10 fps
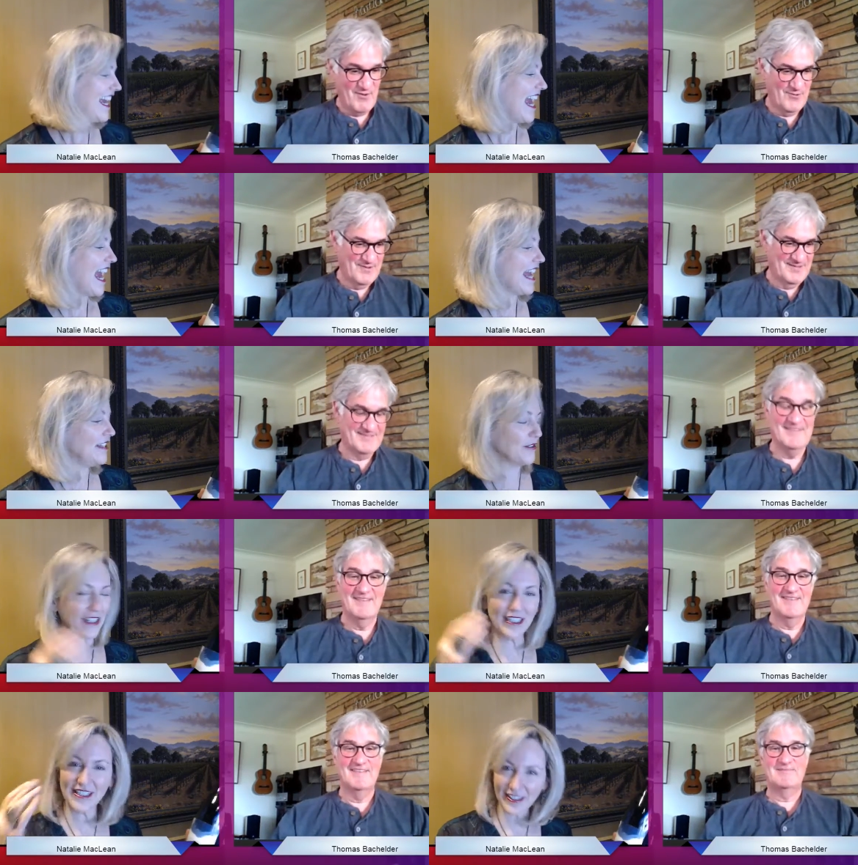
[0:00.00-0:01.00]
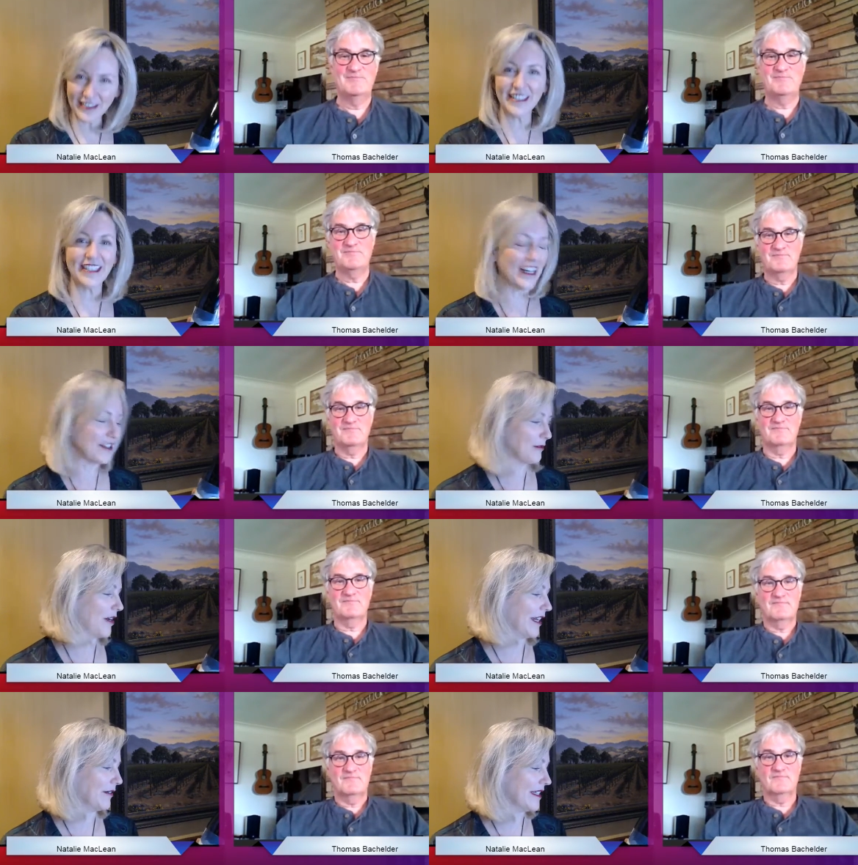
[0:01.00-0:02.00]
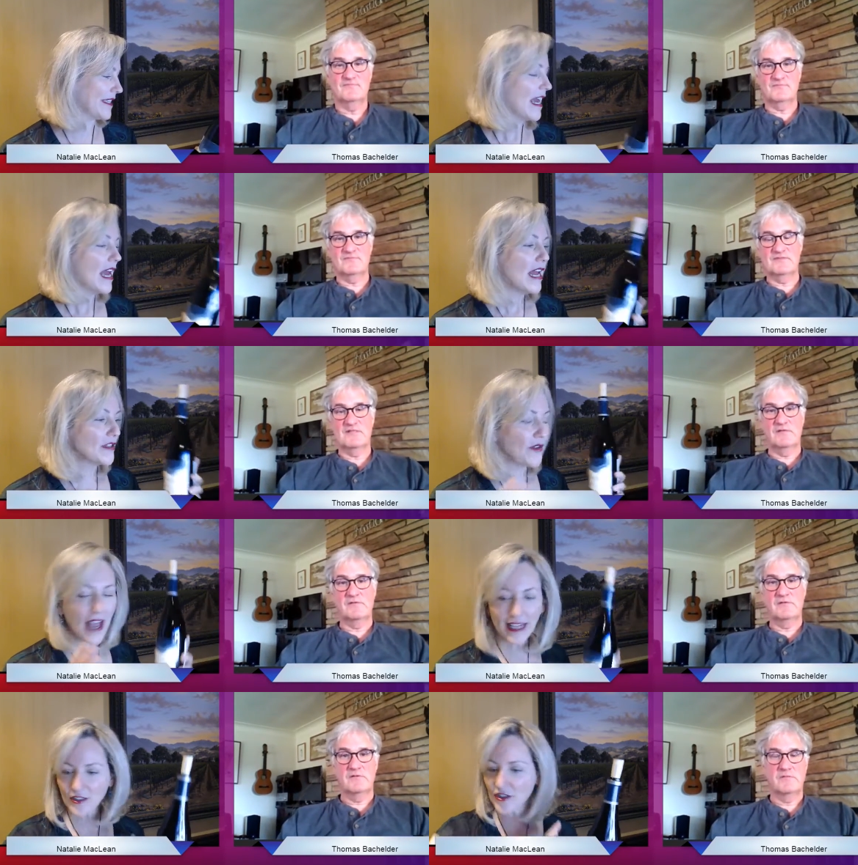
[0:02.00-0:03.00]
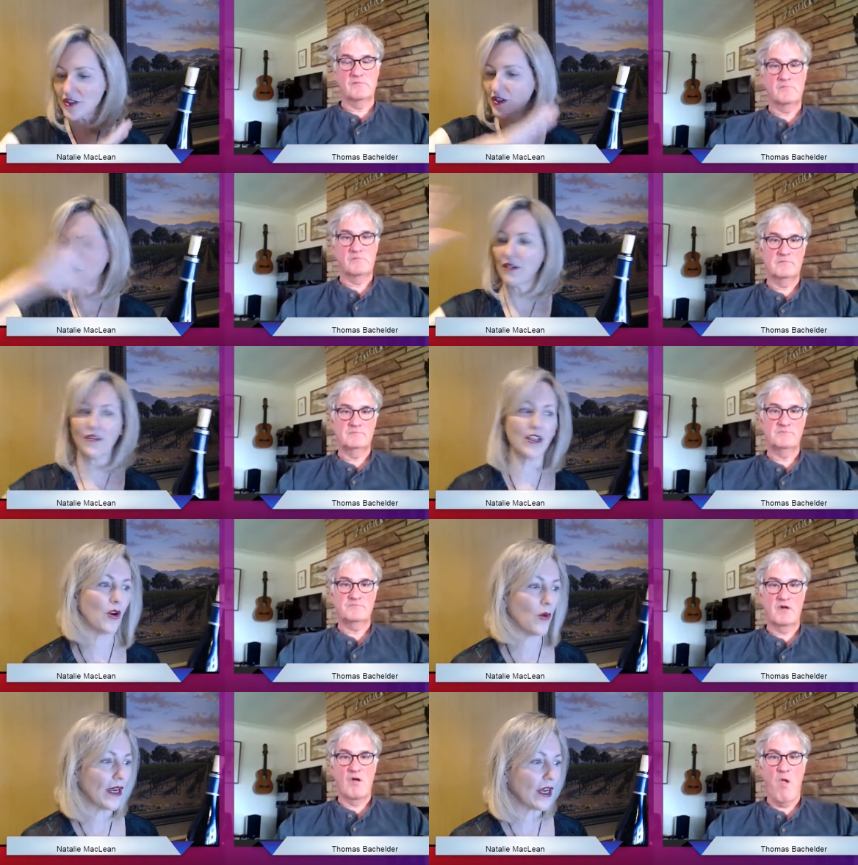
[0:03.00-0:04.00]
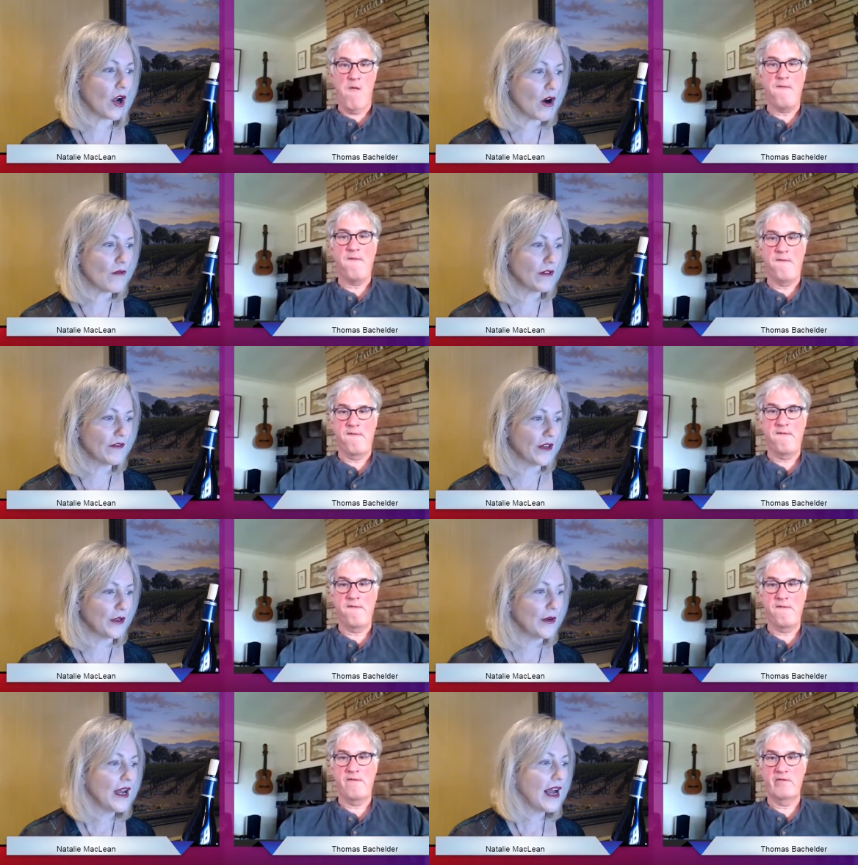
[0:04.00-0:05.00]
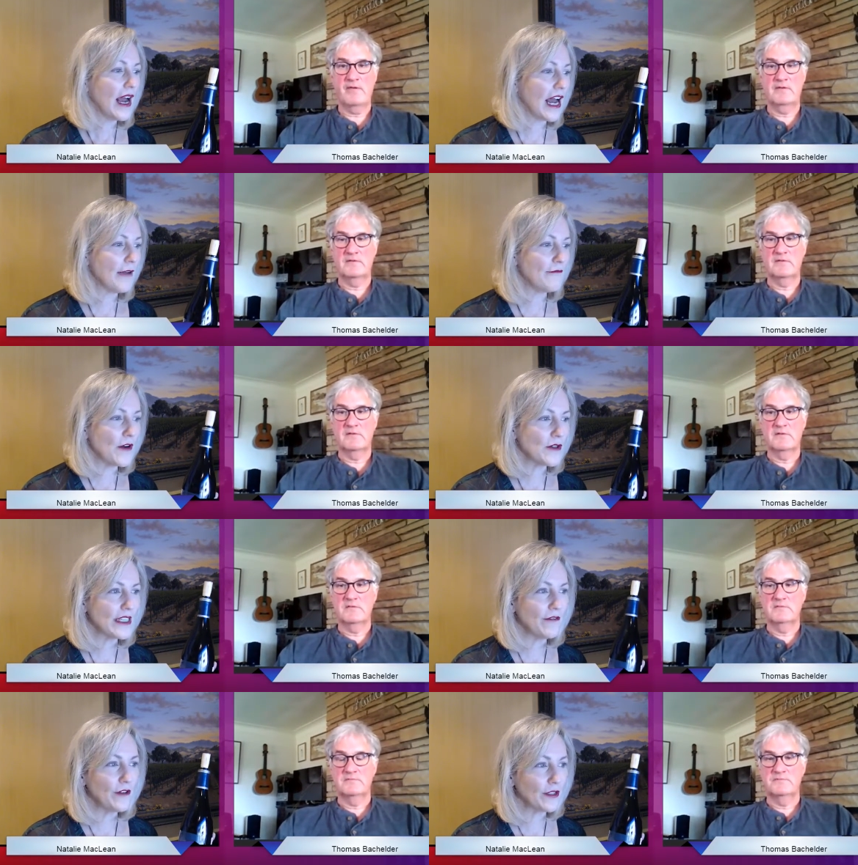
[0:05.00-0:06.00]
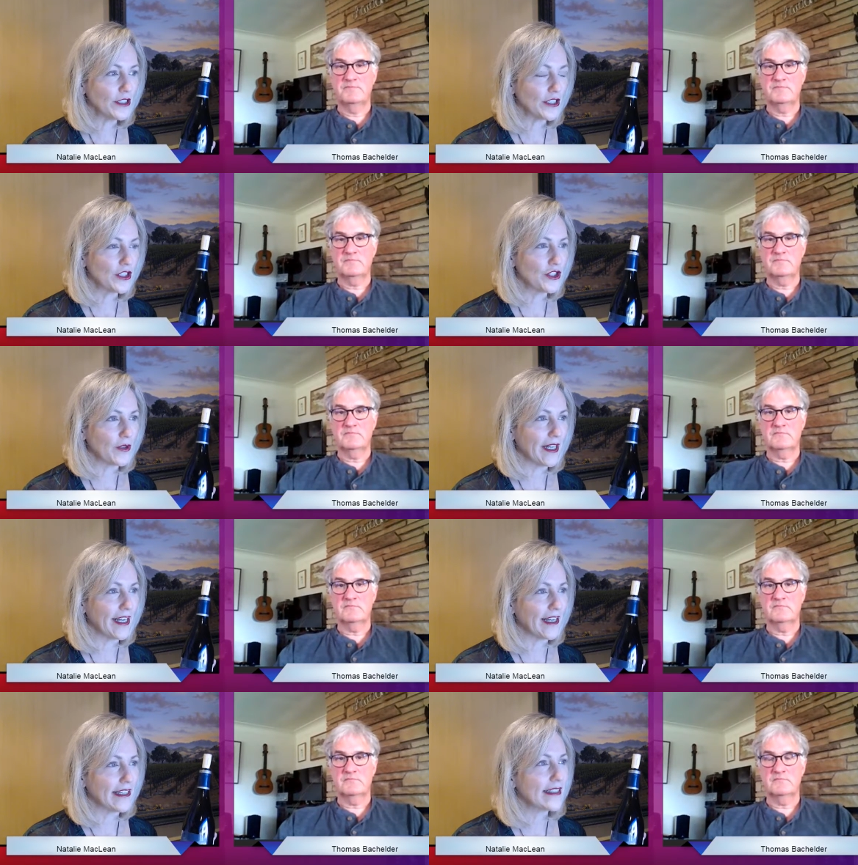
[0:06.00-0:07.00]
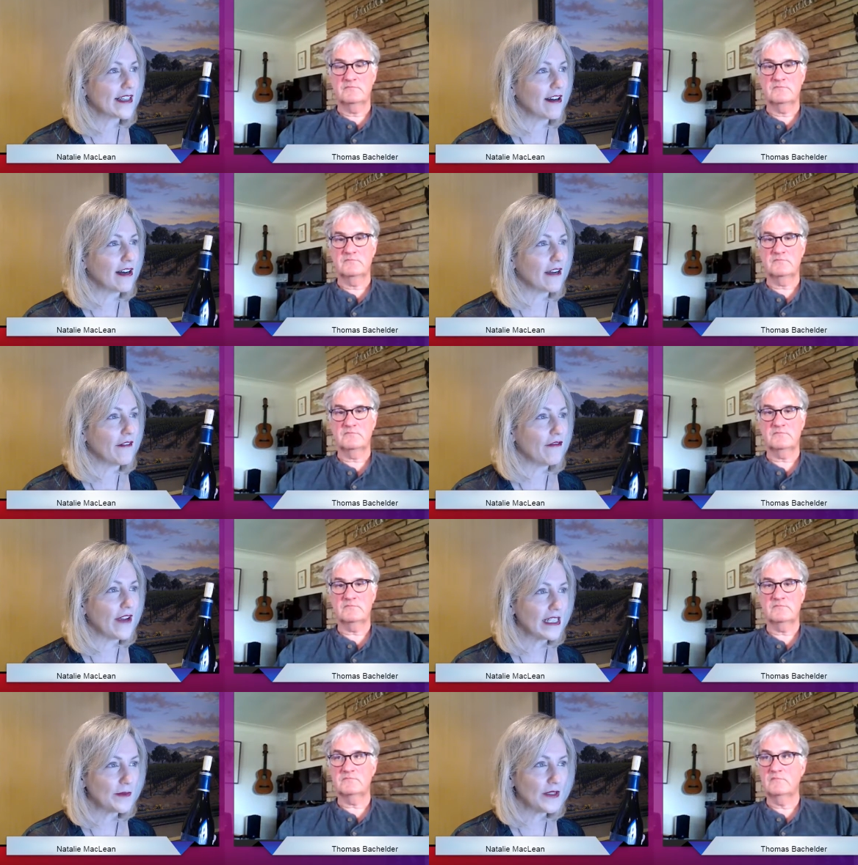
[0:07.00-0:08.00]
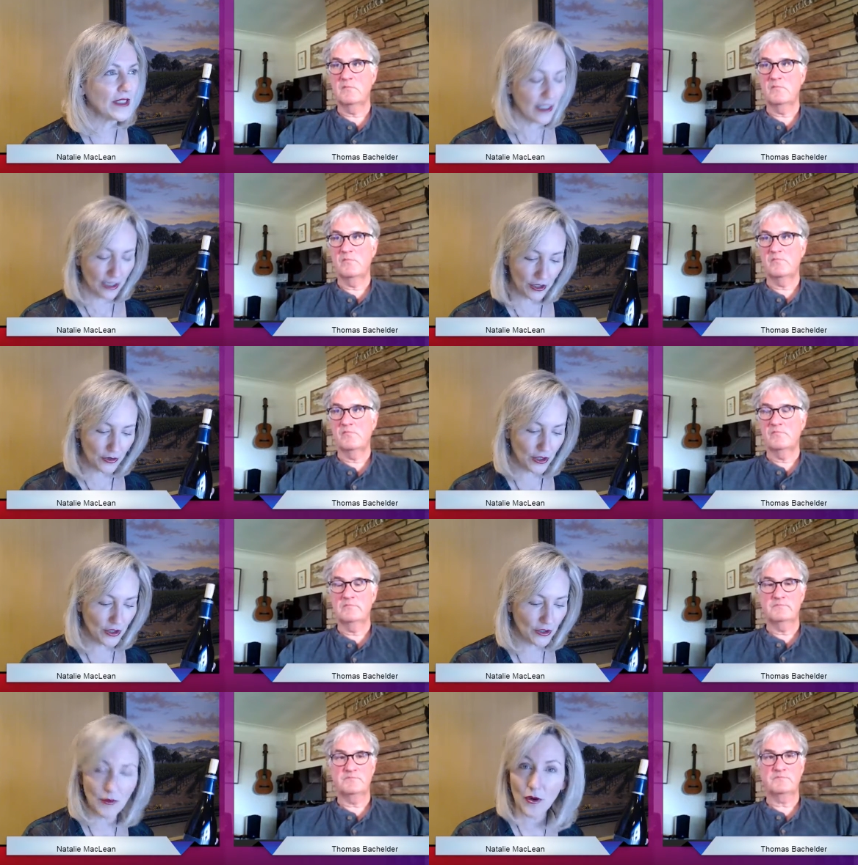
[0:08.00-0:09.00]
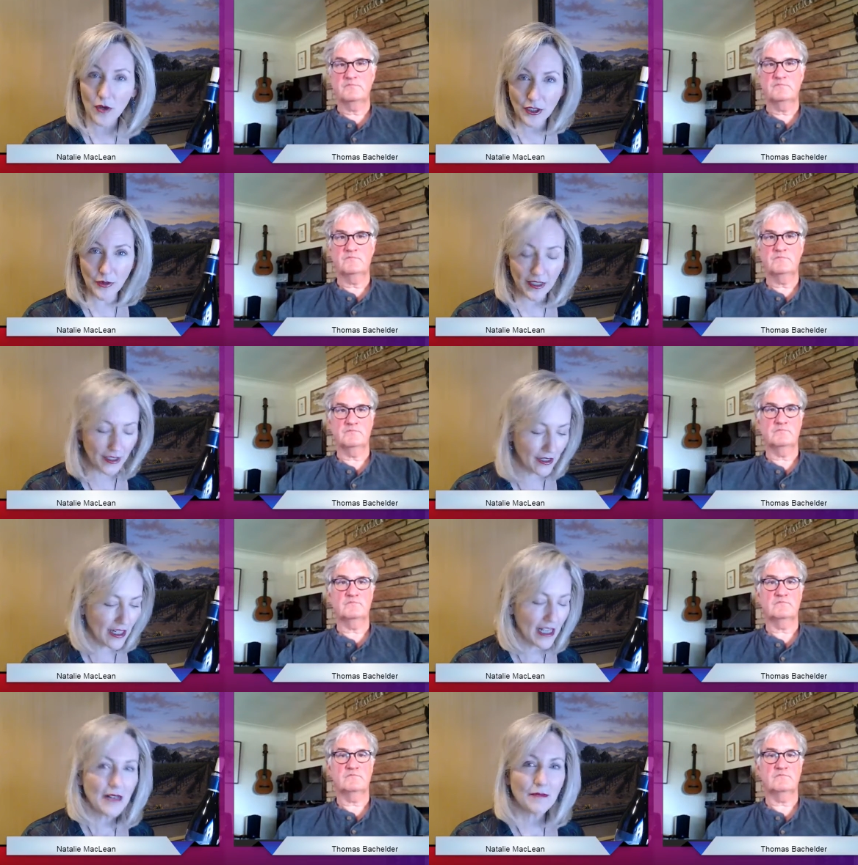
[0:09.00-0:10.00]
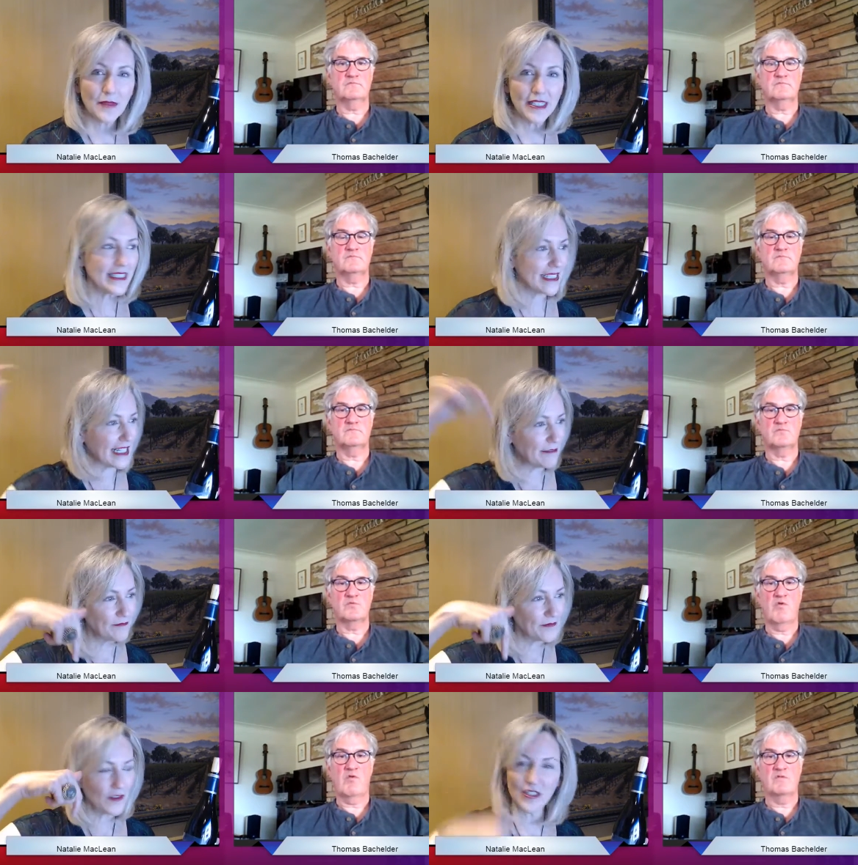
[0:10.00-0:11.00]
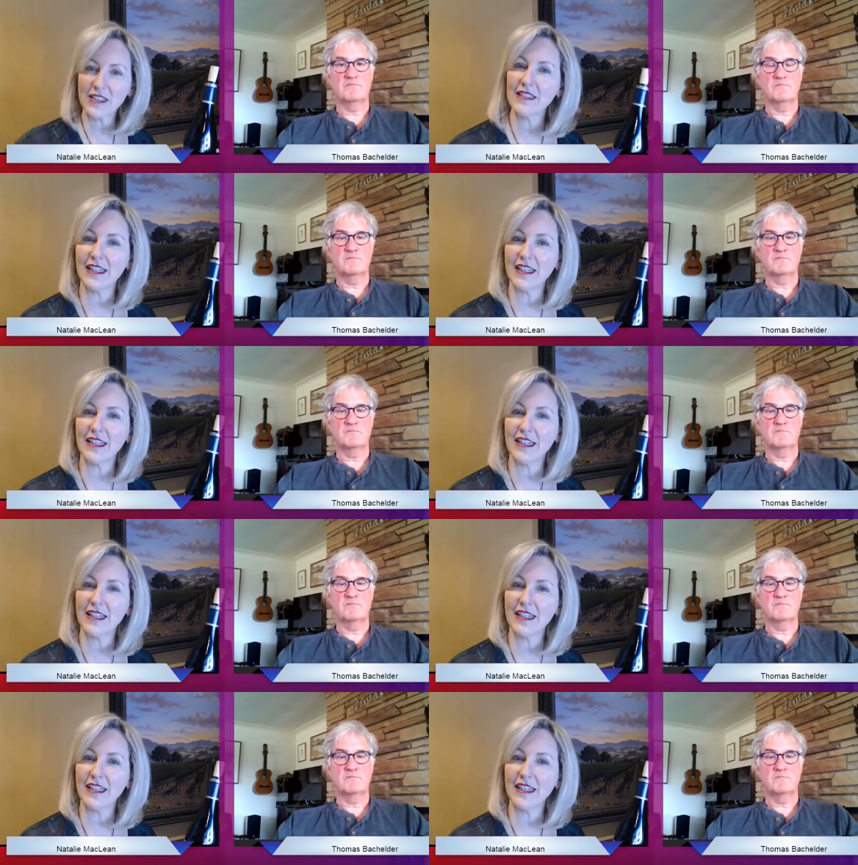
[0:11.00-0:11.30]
Speaker 1: No. And you're consulting to other wineries. So that's just sort of the quick overview. Um, folks, if you're just joining us on Facebook, YouTube, or Twitter, please um, just uh,